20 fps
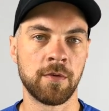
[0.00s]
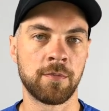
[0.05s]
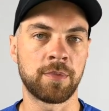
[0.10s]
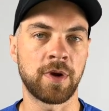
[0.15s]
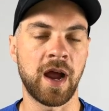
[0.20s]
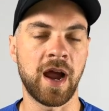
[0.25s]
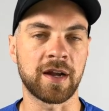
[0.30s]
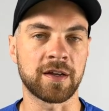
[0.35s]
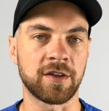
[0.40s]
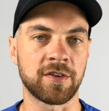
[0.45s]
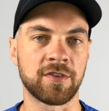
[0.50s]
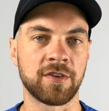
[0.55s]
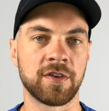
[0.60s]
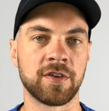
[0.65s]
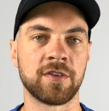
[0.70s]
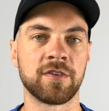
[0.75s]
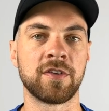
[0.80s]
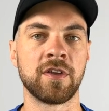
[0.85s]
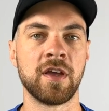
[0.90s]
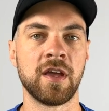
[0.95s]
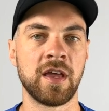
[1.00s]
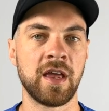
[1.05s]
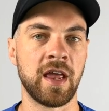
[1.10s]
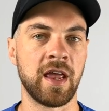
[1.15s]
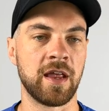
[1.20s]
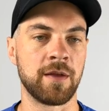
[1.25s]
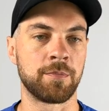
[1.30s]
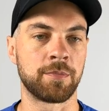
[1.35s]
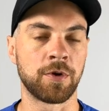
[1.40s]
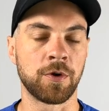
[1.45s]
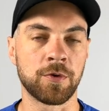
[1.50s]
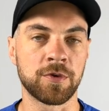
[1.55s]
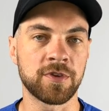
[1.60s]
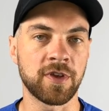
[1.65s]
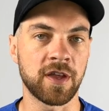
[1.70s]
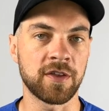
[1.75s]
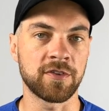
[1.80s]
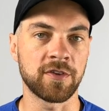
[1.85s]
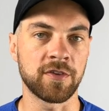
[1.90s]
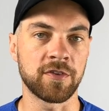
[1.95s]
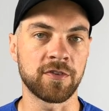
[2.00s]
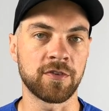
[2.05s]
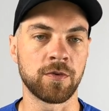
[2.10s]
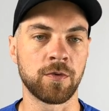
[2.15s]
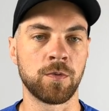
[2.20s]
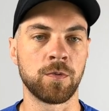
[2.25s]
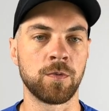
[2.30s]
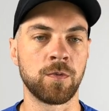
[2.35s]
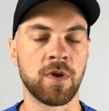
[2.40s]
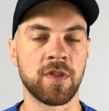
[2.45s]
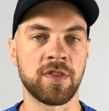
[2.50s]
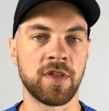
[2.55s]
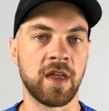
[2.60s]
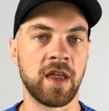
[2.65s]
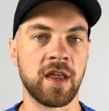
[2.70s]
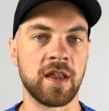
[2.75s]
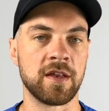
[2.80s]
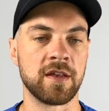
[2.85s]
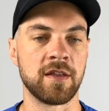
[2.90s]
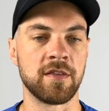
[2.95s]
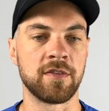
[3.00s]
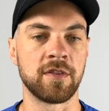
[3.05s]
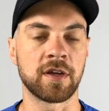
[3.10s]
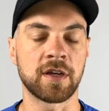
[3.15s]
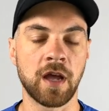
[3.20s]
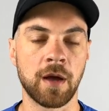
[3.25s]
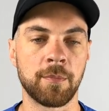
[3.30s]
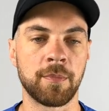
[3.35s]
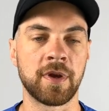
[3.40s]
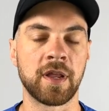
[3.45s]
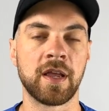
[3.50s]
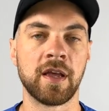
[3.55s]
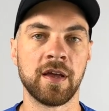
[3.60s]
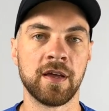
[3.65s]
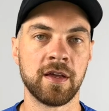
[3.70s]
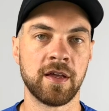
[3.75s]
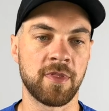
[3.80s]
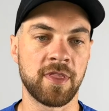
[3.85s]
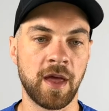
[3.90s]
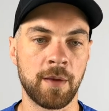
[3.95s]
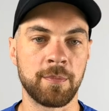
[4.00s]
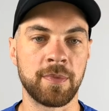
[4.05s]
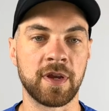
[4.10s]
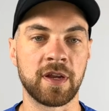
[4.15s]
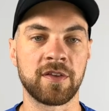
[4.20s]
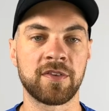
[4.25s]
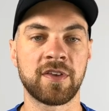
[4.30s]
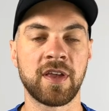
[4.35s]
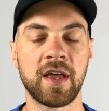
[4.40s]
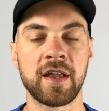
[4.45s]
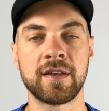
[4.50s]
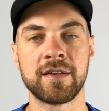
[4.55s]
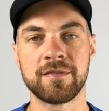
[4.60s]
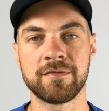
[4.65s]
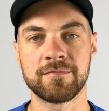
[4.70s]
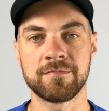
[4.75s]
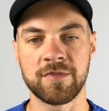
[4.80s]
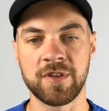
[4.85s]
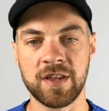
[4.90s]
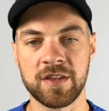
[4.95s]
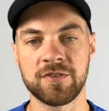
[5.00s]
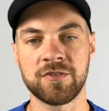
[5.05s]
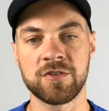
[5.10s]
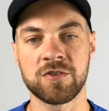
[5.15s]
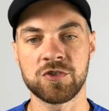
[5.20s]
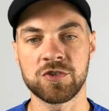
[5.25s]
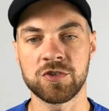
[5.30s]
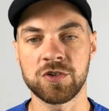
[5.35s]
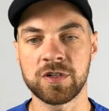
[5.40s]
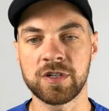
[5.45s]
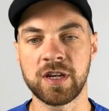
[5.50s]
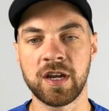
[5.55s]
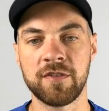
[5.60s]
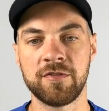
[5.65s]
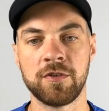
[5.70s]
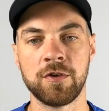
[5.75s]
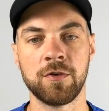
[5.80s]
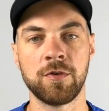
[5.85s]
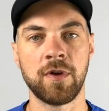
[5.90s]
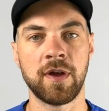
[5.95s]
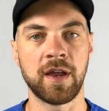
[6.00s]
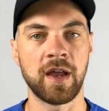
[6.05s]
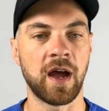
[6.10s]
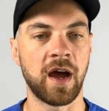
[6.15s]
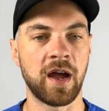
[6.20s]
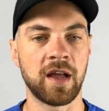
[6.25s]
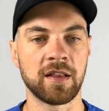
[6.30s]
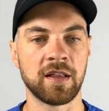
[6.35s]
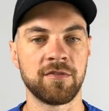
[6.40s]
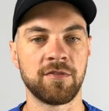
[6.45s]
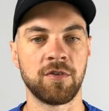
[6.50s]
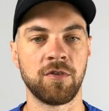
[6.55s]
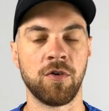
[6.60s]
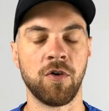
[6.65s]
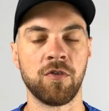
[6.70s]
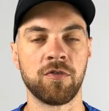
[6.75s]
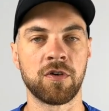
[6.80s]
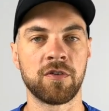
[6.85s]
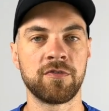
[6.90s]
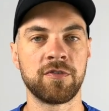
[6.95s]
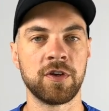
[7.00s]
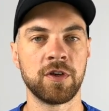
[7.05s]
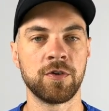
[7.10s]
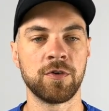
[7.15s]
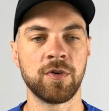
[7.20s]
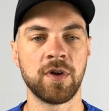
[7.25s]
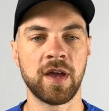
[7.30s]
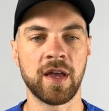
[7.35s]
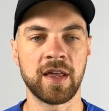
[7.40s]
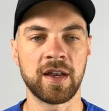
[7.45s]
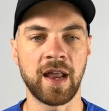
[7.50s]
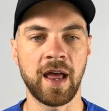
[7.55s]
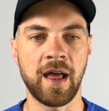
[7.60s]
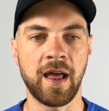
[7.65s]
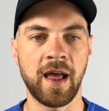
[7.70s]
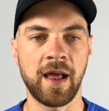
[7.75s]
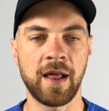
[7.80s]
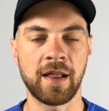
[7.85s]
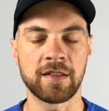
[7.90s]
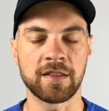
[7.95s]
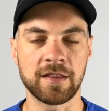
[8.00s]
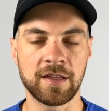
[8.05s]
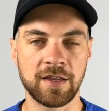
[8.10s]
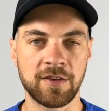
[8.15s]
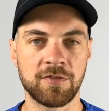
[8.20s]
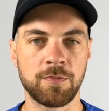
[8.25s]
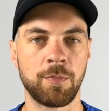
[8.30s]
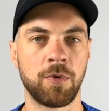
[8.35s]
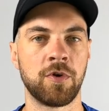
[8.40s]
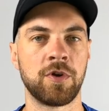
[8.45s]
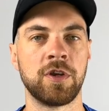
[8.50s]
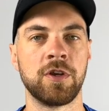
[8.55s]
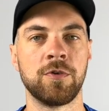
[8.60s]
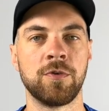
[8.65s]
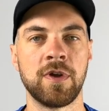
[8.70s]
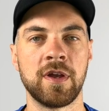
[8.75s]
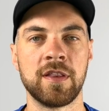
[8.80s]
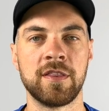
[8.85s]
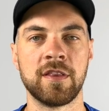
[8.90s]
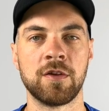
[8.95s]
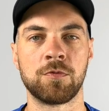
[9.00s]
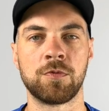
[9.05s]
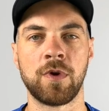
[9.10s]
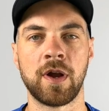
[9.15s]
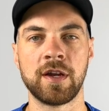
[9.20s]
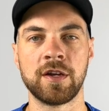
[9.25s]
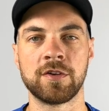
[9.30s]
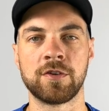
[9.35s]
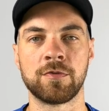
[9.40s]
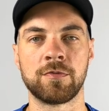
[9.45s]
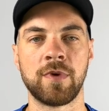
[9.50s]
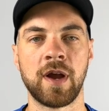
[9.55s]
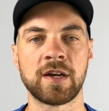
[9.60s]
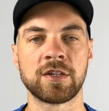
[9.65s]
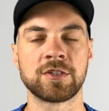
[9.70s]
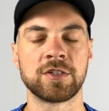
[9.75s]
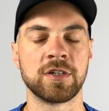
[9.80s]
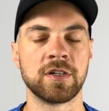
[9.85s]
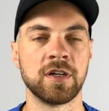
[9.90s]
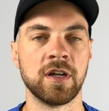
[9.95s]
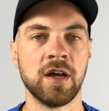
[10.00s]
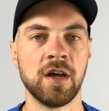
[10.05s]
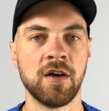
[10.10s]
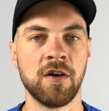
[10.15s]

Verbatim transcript: practices and processes within the company. That being said, this should give you a high level overview and at least point you in the right direction